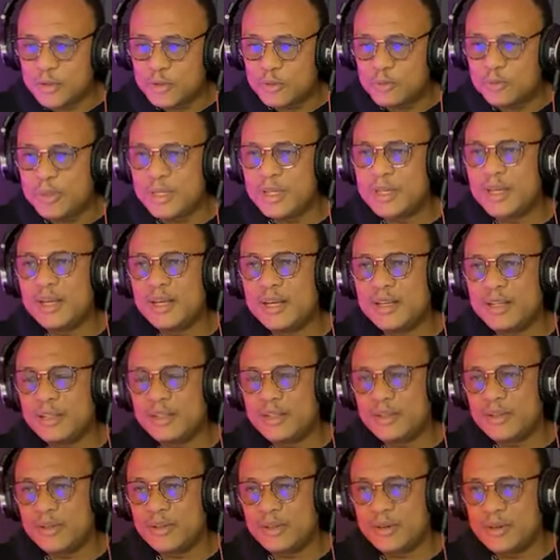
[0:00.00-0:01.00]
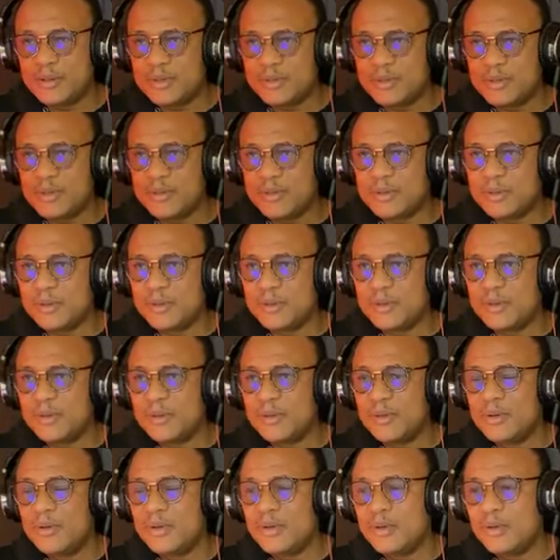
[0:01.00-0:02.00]
the speaking in tongues,
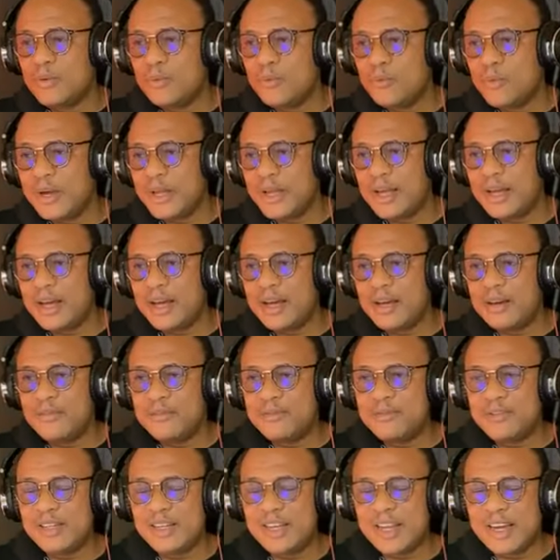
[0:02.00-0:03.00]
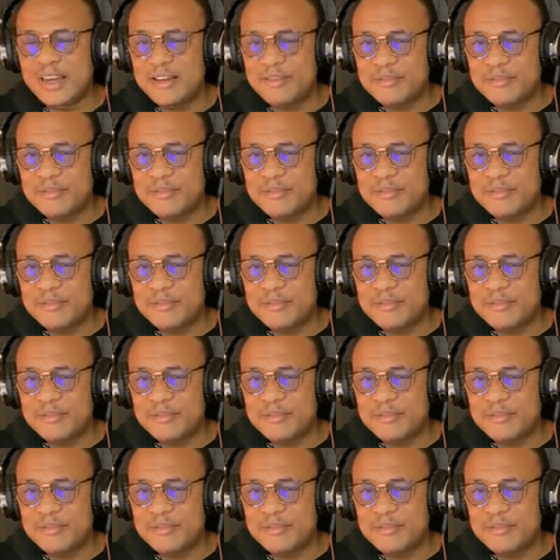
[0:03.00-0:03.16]
we have